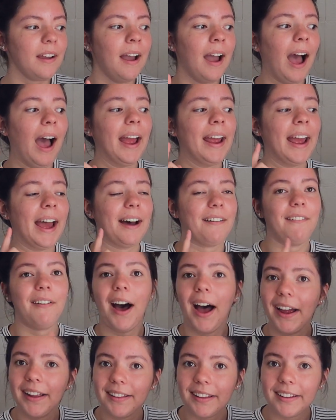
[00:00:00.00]
I have
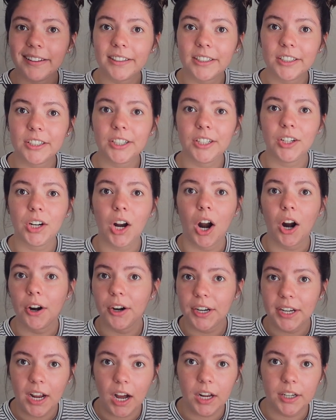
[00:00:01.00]
highlighter
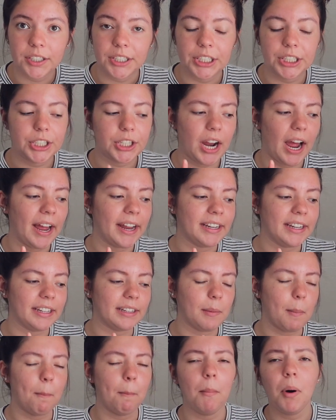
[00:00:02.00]
already on here. I
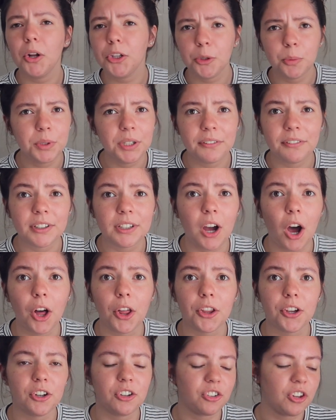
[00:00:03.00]
get multiple different
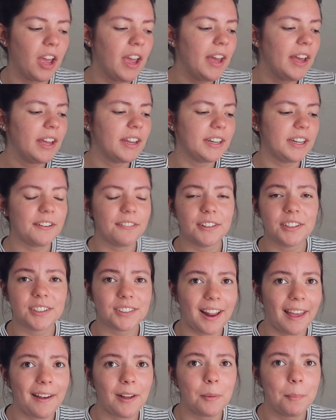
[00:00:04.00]
colors, different
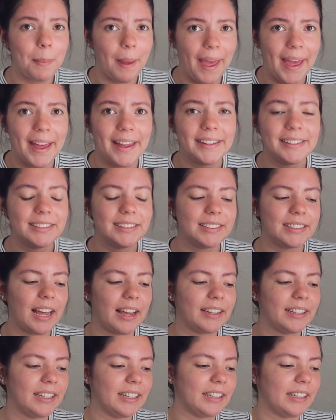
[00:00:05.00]
style pens.
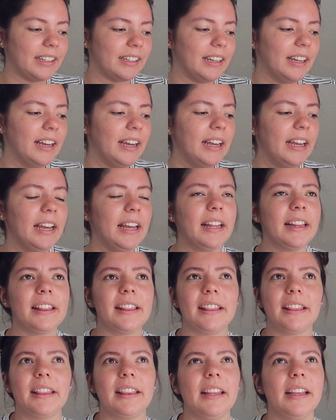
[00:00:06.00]
I get,
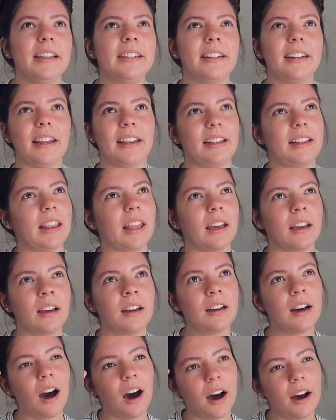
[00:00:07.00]
it's like the
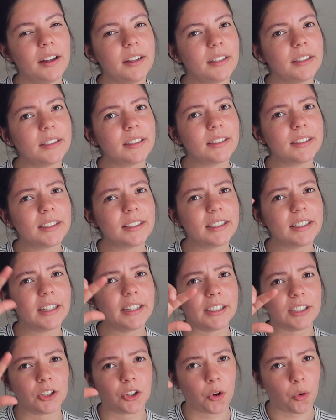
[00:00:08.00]
cut
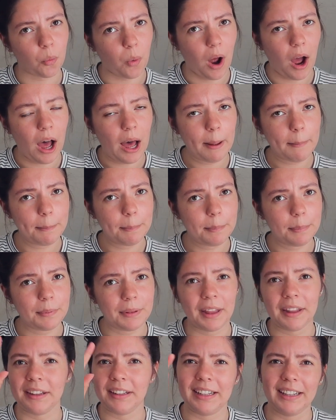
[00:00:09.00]
and crop,
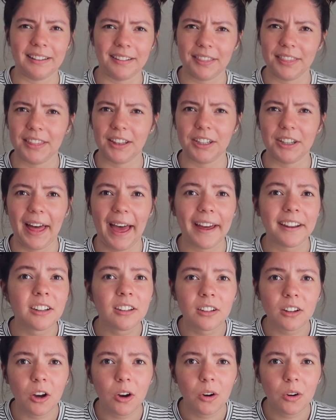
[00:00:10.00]
like the
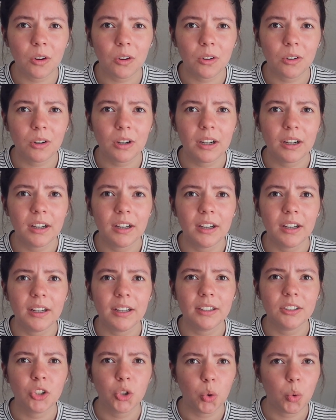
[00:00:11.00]
lasso
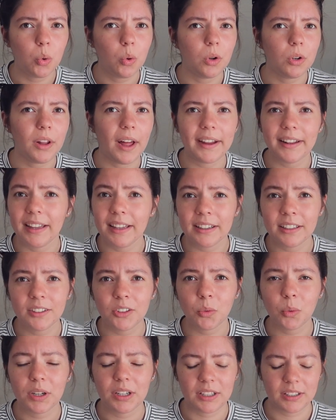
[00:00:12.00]
tool, I think
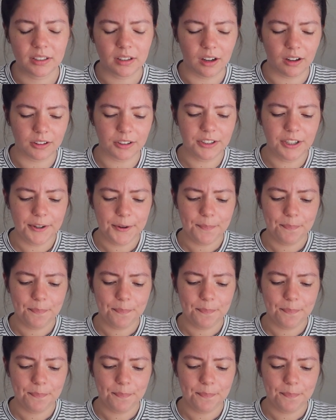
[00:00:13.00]
is what it's called.